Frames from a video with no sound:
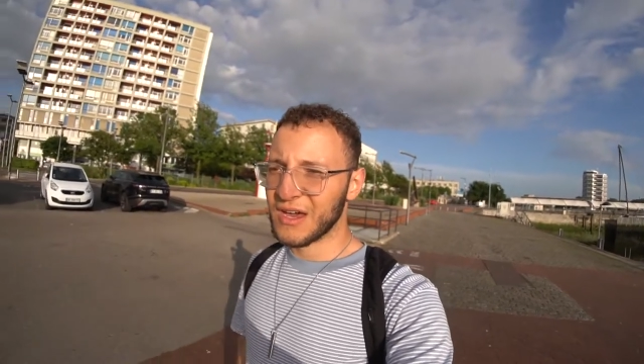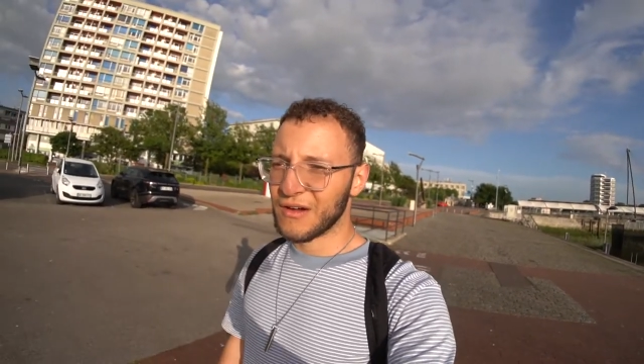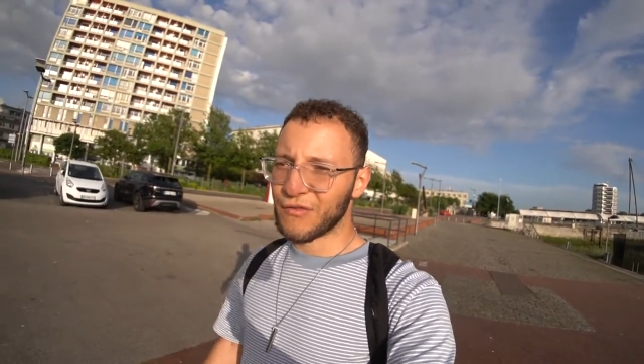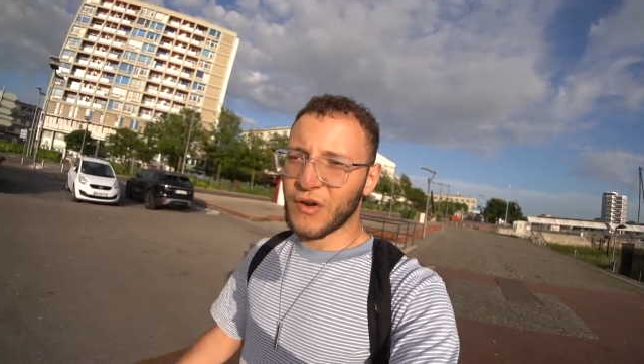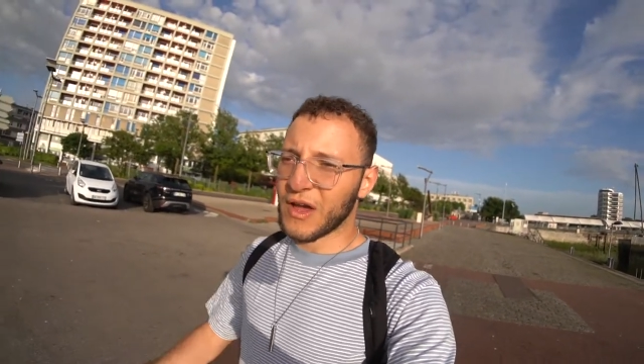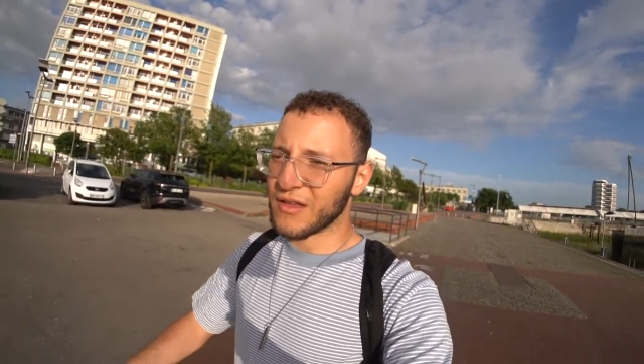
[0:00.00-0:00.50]

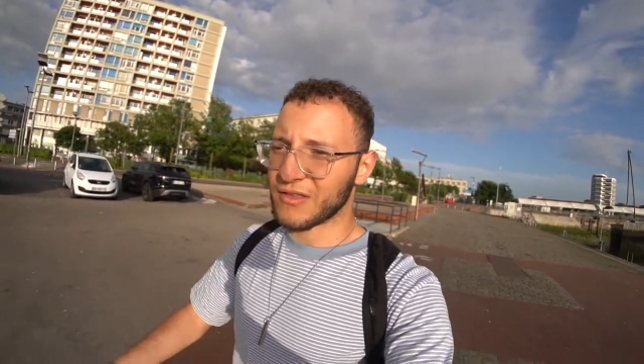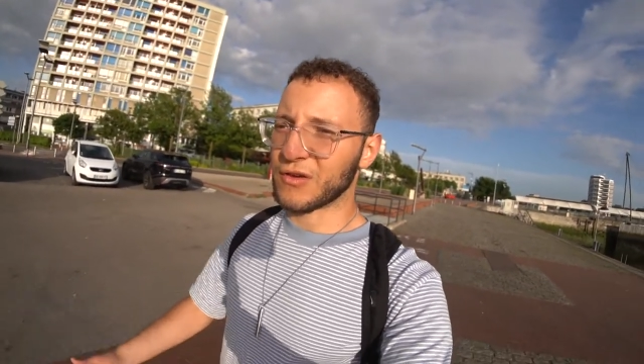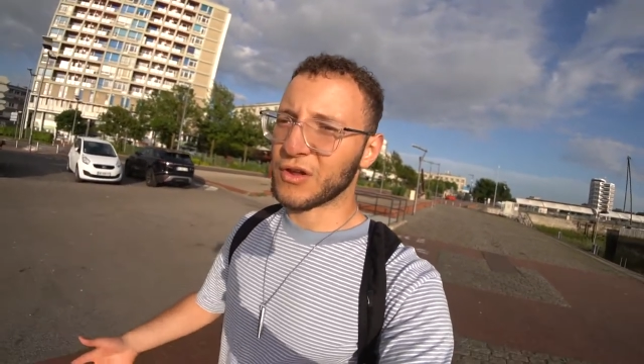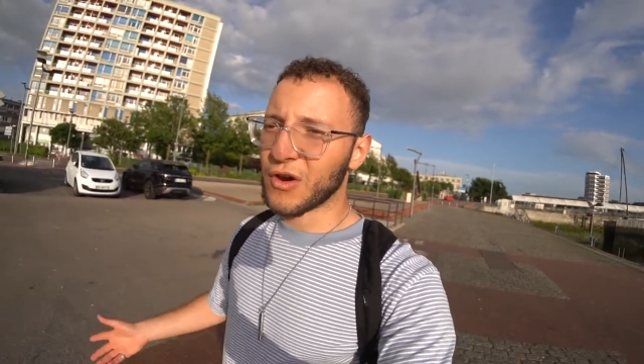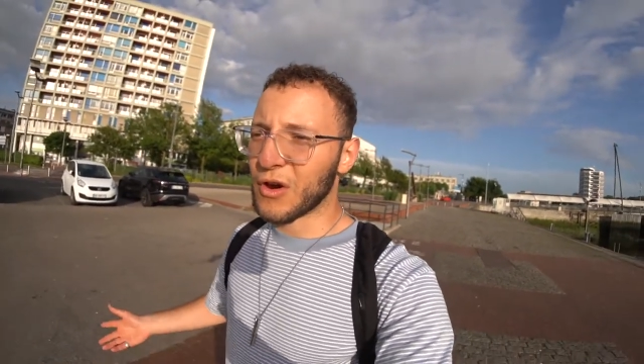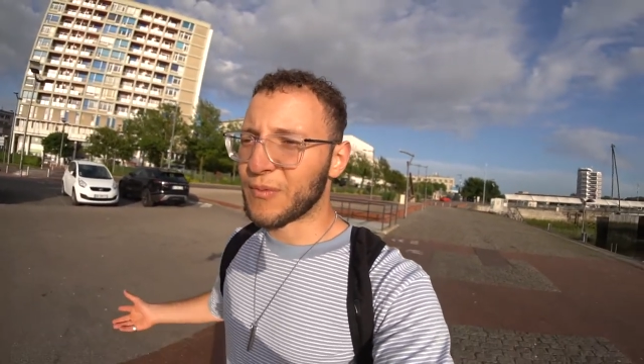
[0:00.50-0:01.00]
France or
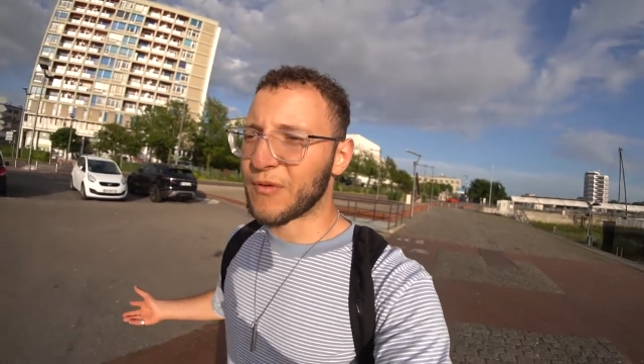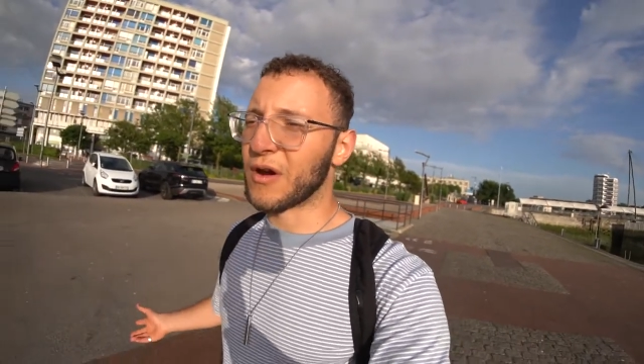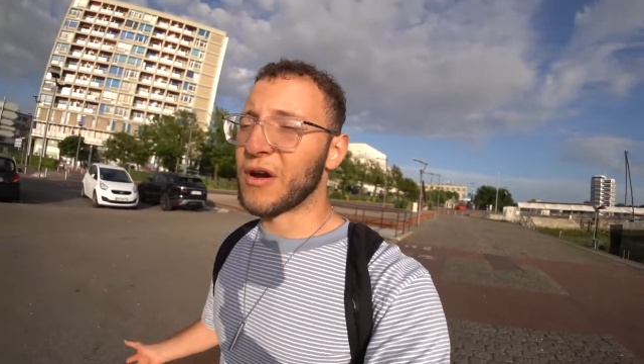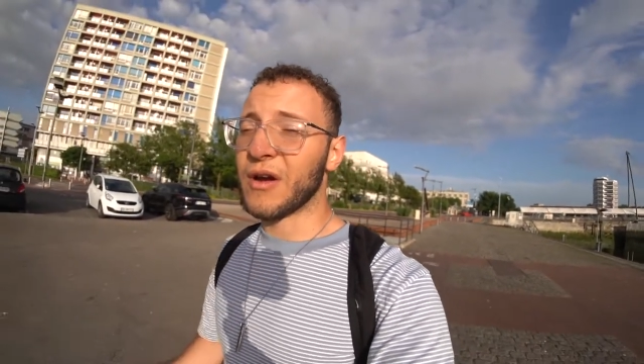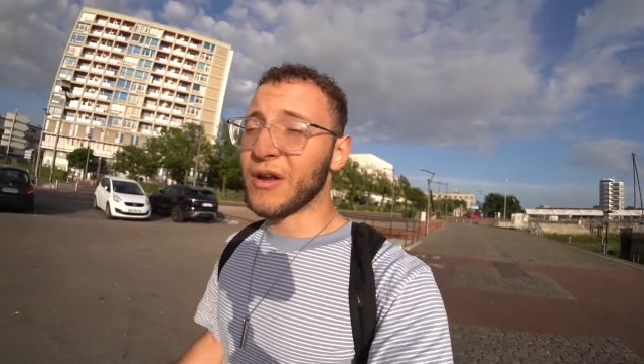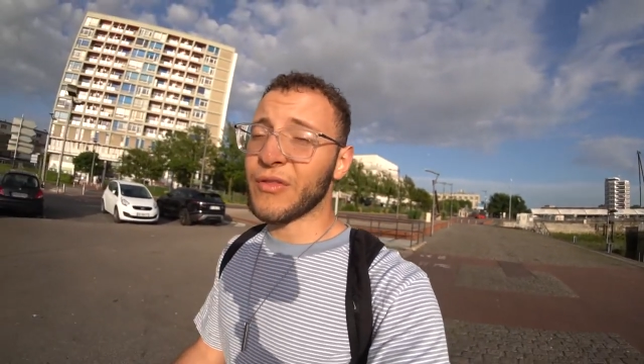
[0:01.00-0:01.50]
Europe
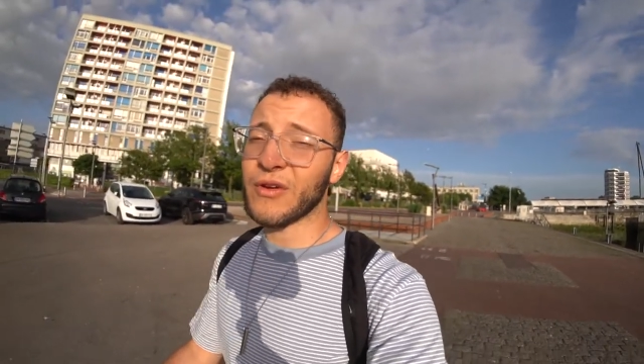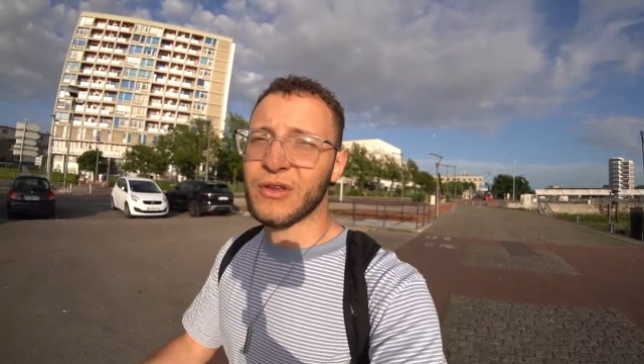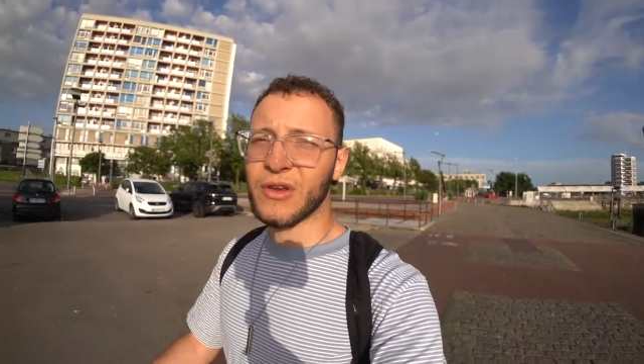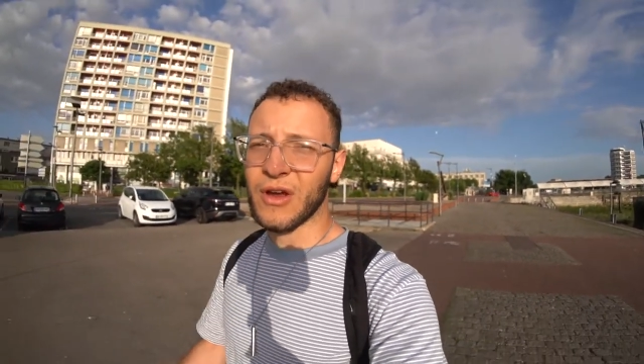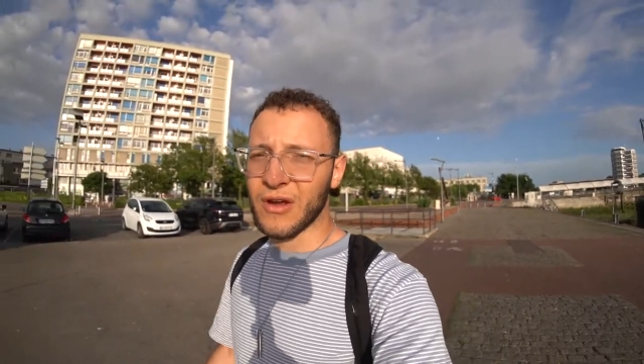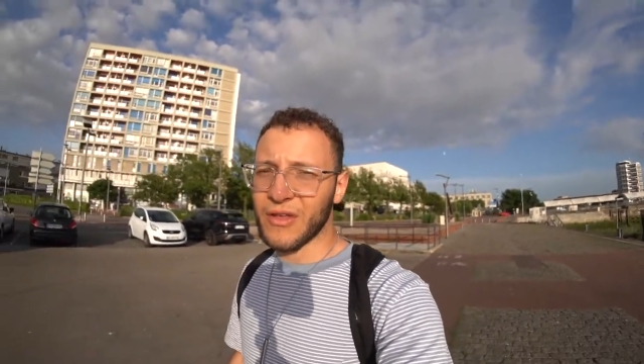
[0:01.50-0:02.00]
or
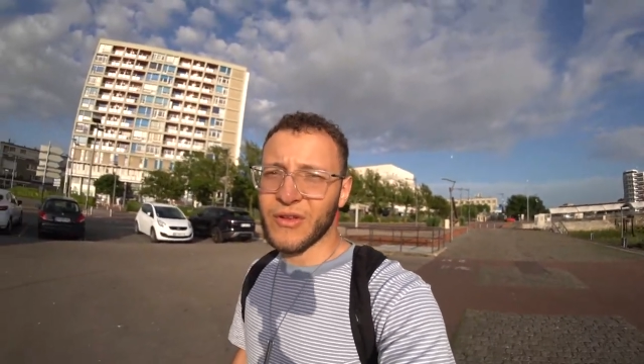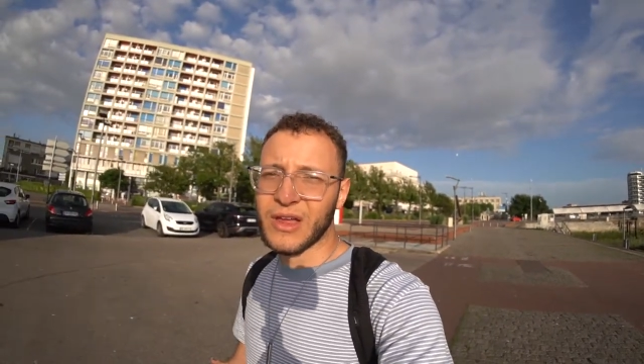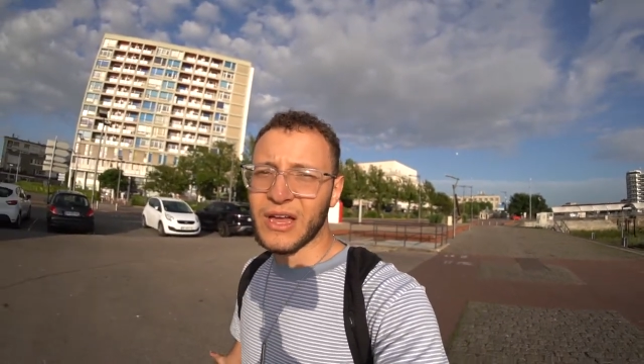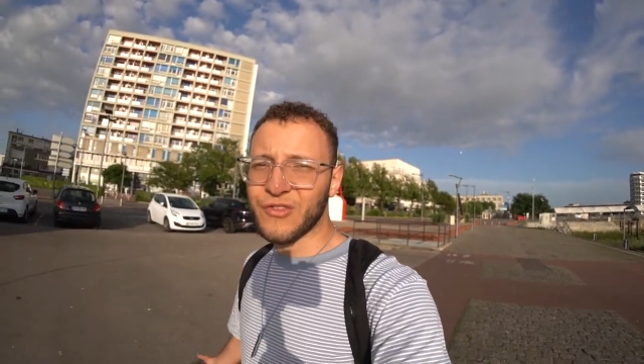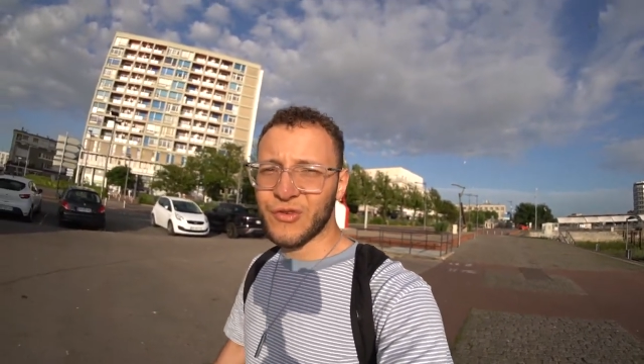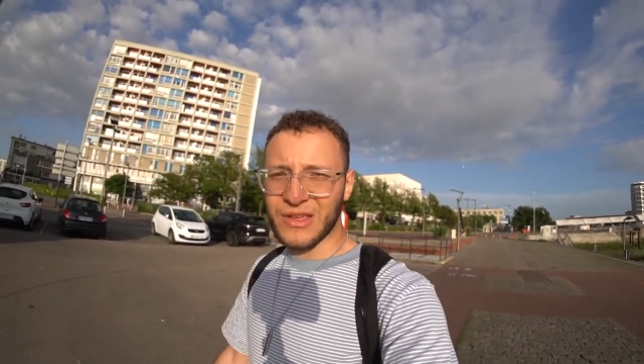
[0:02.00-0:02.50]
another
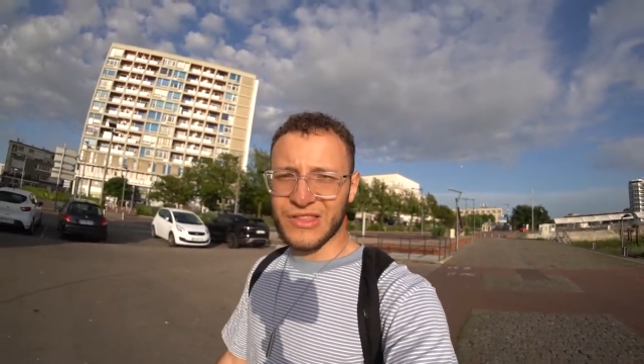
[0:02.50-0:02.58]
country